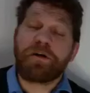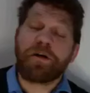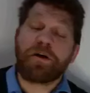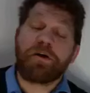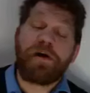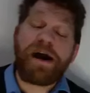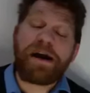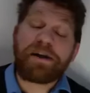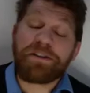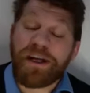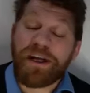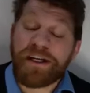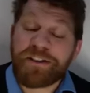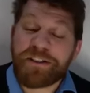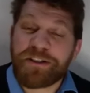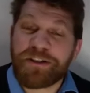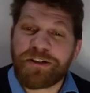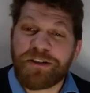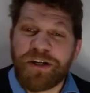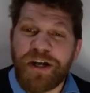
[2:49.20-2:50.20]
Well,
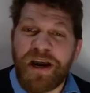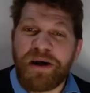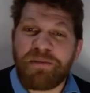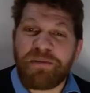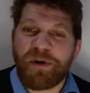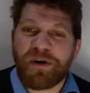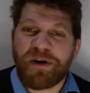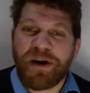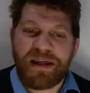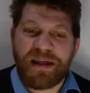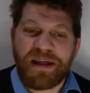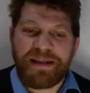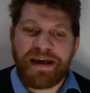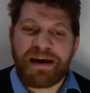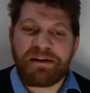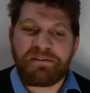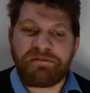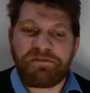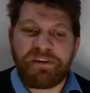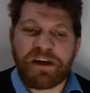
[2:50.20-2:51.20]
congratulations, champ, on
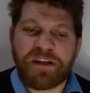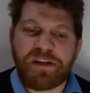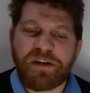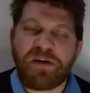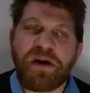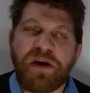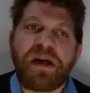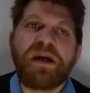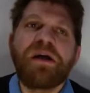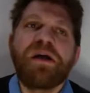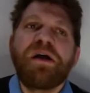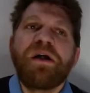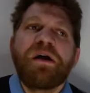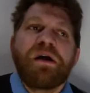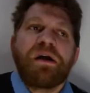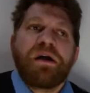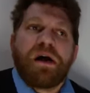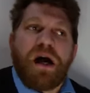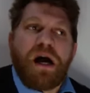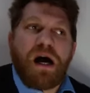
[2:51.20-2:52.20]
getting that victory.
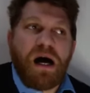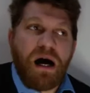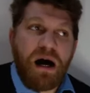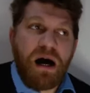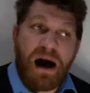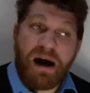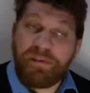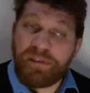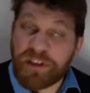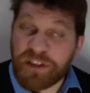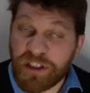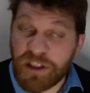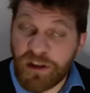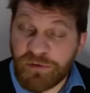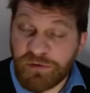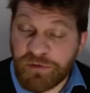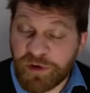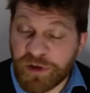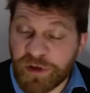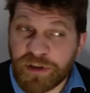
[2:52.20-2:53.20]
Obviously,
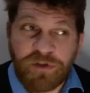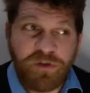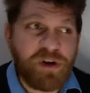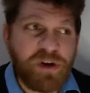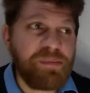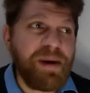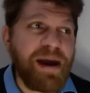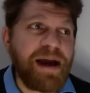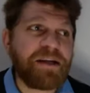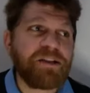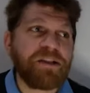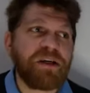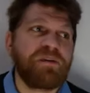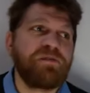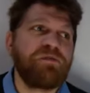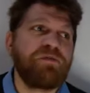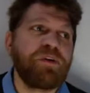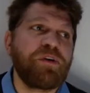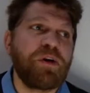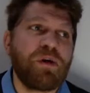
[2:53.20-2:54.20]
the first rematch
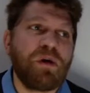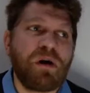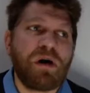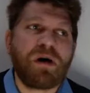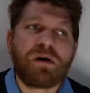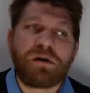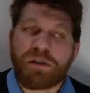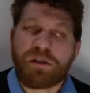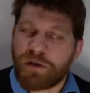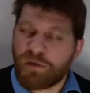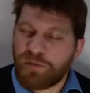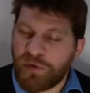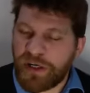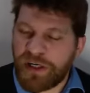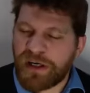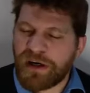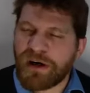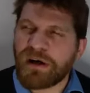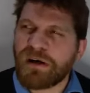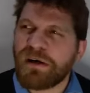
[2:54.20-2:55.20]
of your
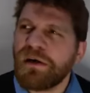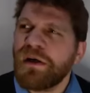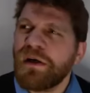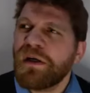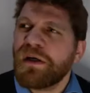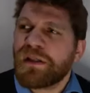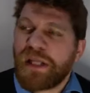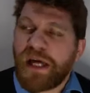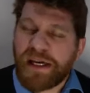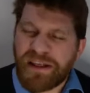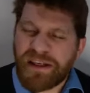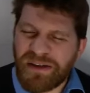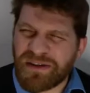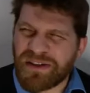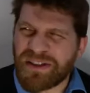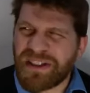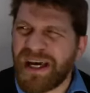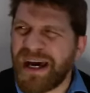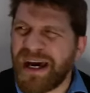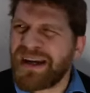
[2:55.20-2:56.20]
career, like you
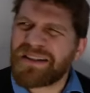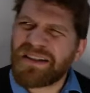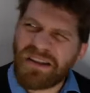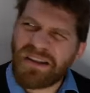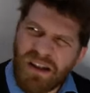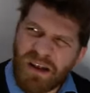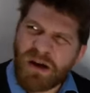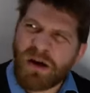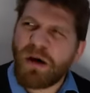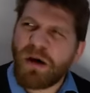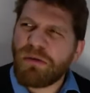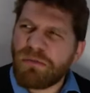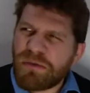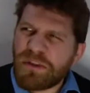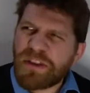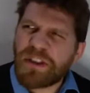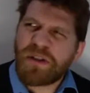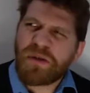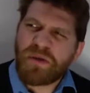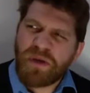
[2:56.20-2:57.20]
said, it's a
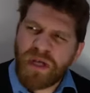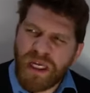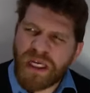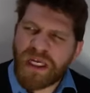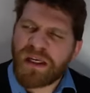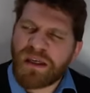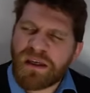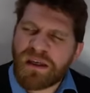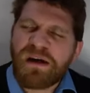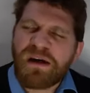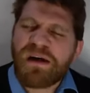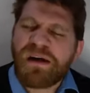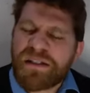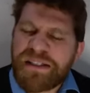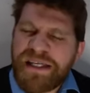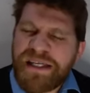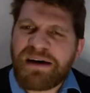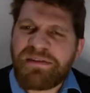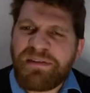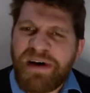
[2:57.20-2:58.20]
little unique
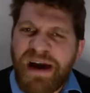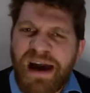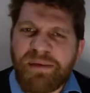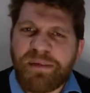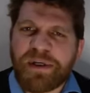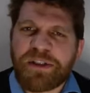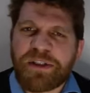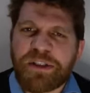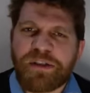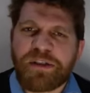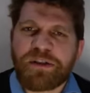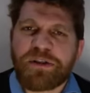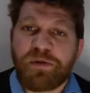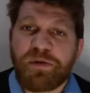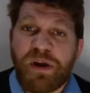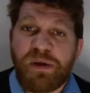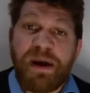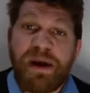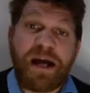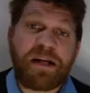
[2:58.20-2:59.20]
to have amateurs
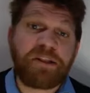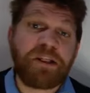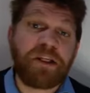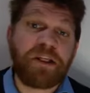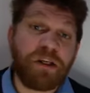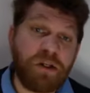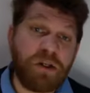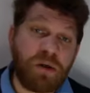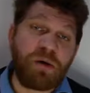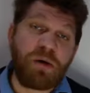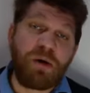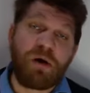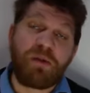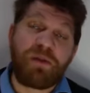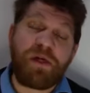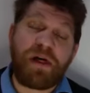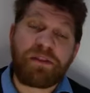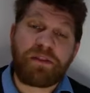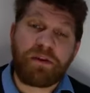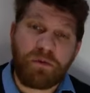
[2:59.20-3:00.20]
rematching.
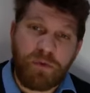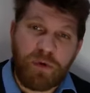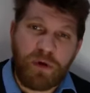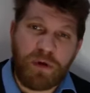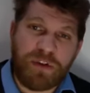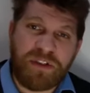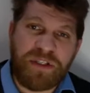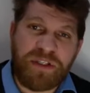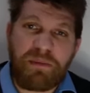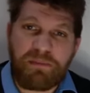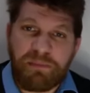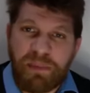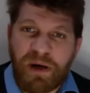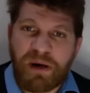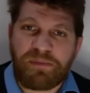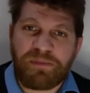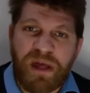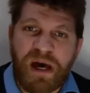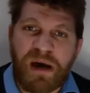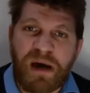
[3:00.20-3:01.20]
Cool that the rule set
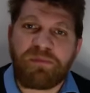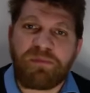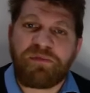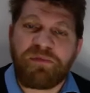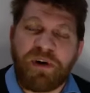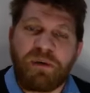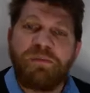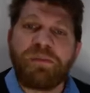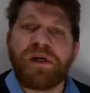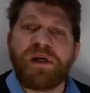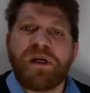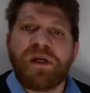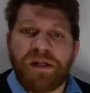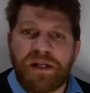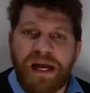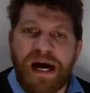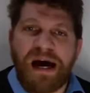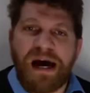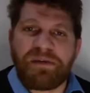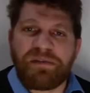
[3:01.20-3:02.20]
bumped up from
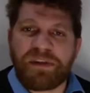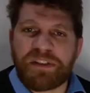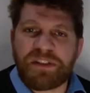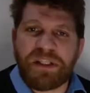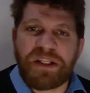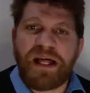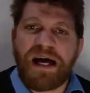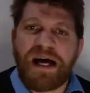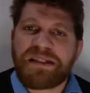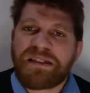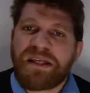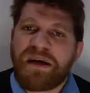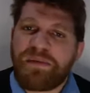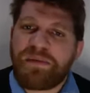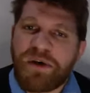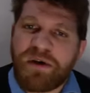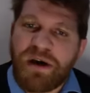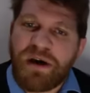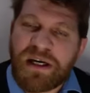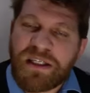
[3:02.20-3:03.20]
novice the last
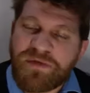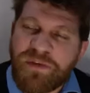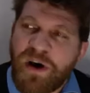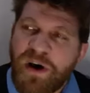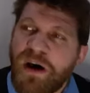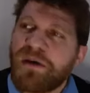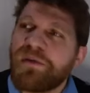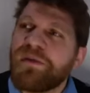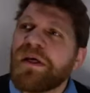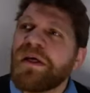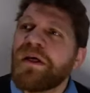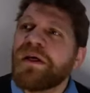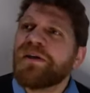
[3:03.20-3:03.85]
time you guys fought